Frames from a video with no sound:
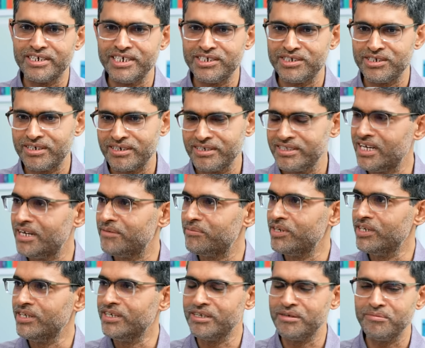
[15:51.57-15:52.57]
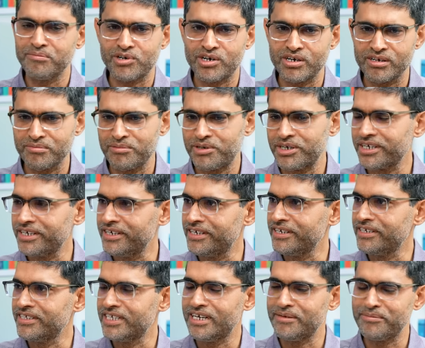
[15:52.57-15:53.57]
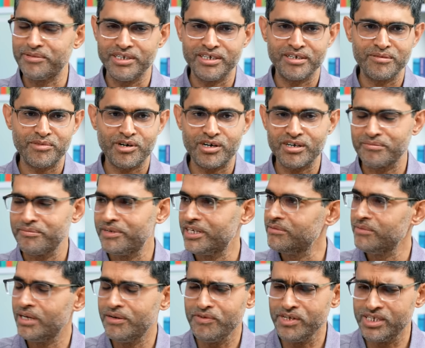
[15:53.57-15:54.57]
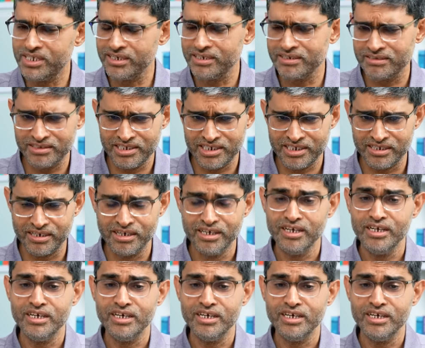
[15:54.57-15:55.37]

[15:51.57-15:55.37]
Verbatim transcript: HR is happening, product marketing is happening, product management, everything is there.